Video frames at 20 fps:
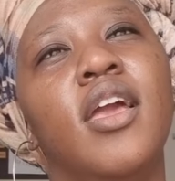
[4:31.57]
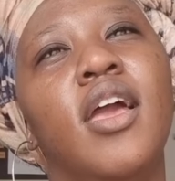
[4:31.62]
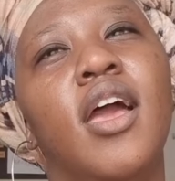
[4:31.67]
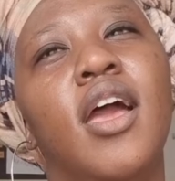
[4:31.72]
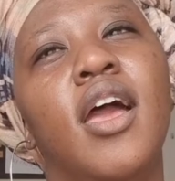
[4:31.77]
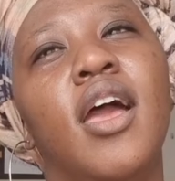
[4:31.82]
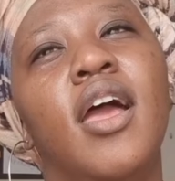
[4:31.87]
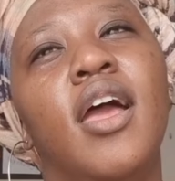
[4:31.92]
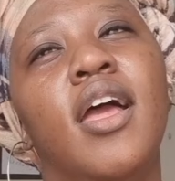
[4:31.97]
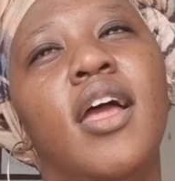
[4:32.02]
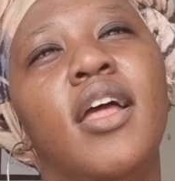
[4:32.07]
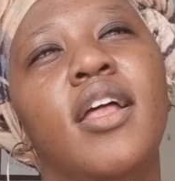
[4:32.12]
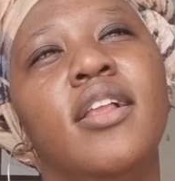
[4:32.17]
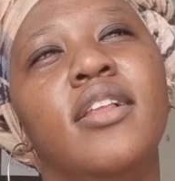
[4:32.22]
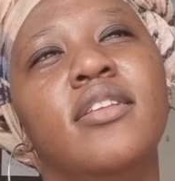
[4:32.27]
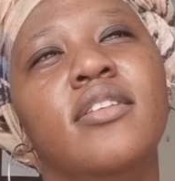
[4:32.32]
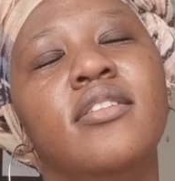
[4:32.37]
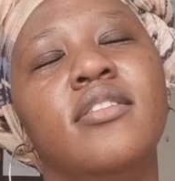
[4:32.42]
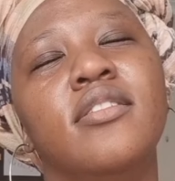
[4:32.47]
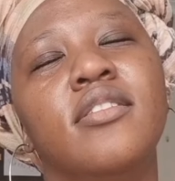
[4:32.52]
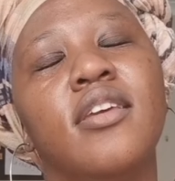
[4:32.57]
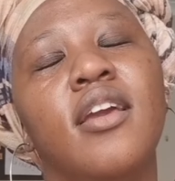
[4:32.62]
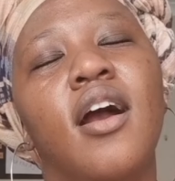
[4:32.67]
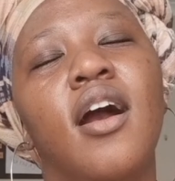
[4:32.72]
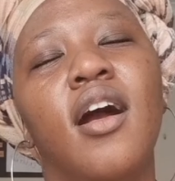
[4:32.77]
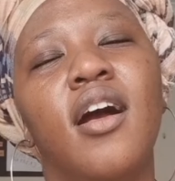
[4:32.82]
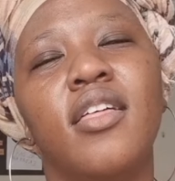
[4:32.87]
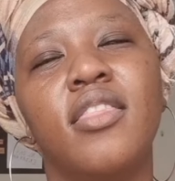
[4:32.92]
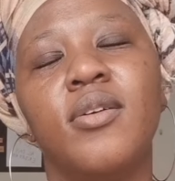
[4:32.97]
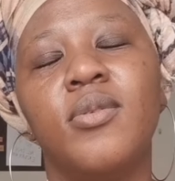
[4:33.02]
And
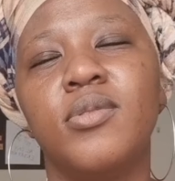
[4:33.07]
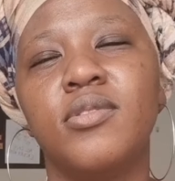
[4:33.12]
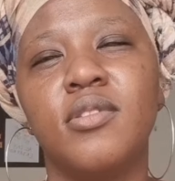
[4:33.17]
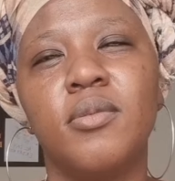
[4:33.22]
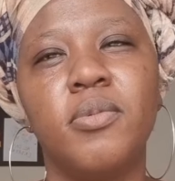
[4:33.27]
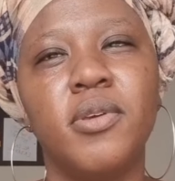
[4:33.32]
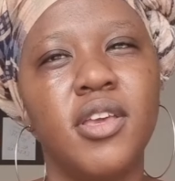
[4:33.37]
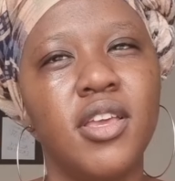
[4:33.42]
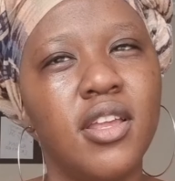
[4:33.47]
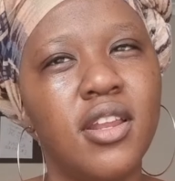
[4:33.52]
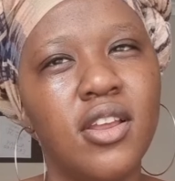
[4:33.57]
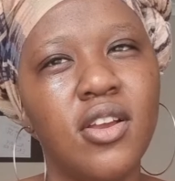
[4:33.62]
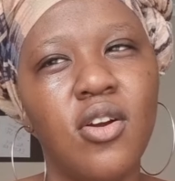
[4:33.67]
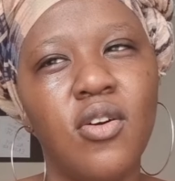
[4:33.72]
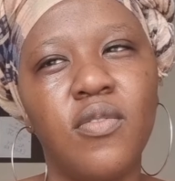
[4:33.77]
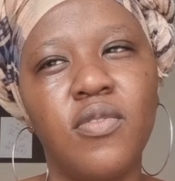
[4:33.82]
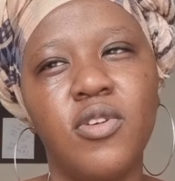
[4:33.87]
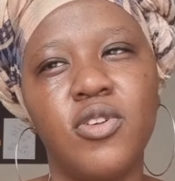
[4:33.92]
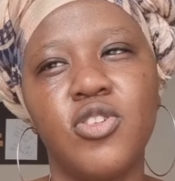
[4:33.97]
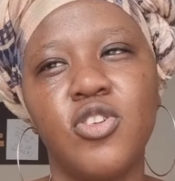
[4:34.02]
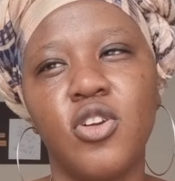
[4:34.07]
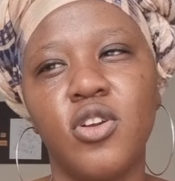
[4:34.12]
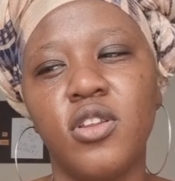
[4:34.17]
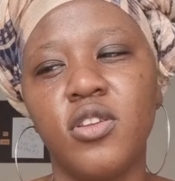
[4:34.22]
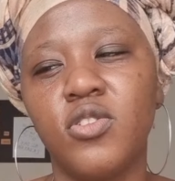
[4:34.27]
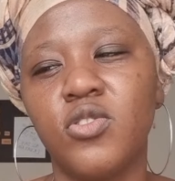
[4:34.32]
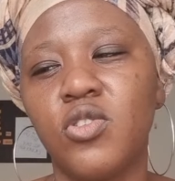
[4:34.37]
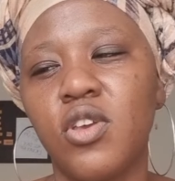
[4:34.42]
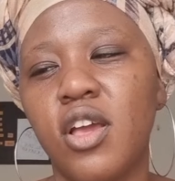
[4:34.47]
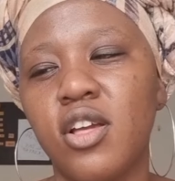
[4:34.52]
yeah, that was the beginning of the
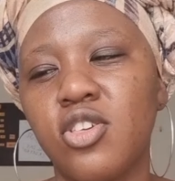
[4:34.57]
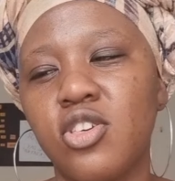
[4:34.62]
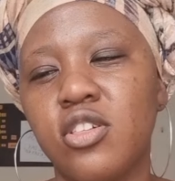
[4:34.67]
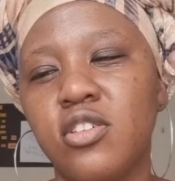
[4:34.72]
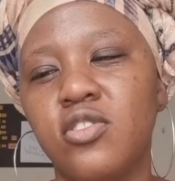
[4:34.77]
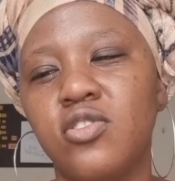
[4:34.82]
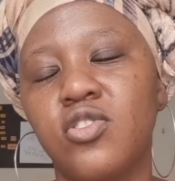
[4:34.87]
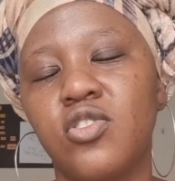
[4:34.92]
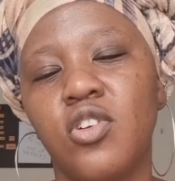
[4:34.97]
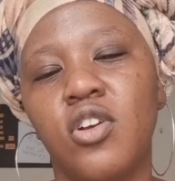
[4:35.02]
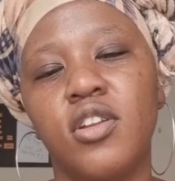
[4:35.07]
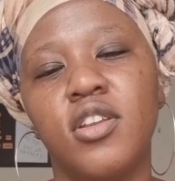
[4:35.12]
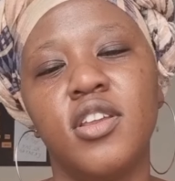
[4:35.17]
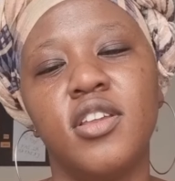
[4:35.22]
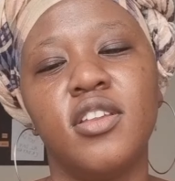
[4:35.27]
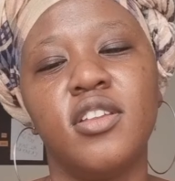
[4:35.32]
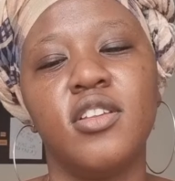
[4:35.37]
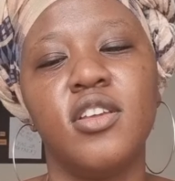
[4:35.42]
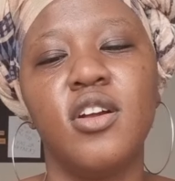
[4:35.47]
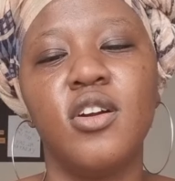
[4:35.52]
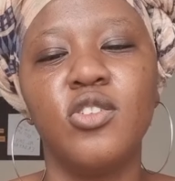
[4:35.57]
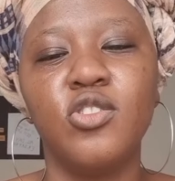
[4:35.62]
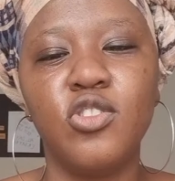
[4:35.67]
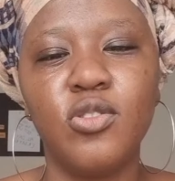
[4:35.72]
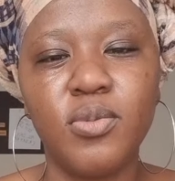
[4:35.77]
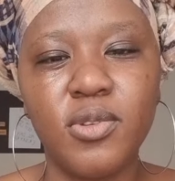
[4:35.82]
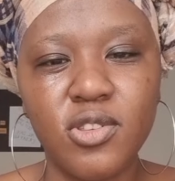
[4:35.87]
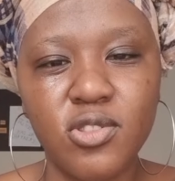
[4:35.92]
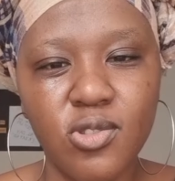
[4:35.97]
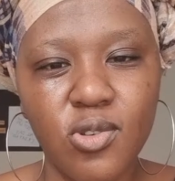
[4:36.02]
journey to actually starting
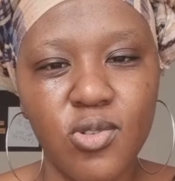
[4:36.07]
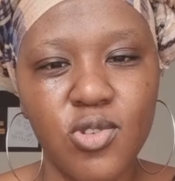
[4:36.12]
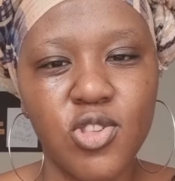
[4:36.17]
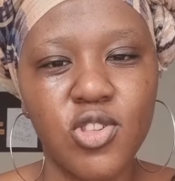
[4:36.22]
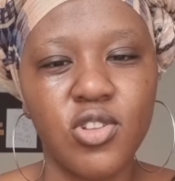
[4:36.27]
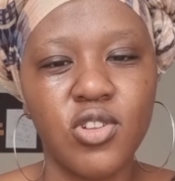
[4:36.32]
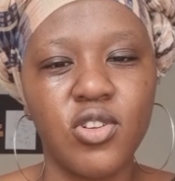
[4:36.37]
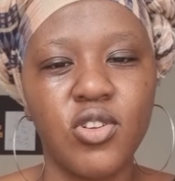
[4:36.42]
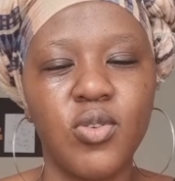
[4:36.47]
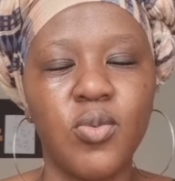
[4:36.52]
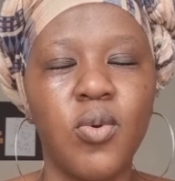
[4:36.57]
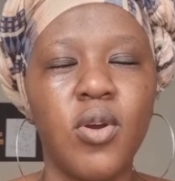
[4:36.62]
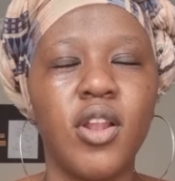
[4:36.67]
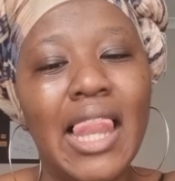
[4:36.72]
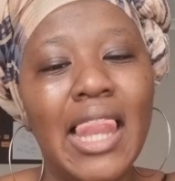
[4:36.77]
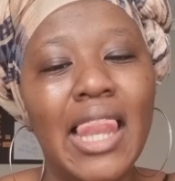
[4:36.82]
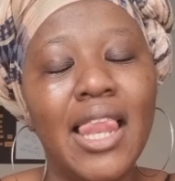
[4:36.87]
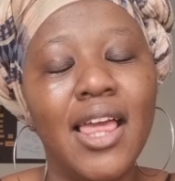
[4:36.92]
to be social and what.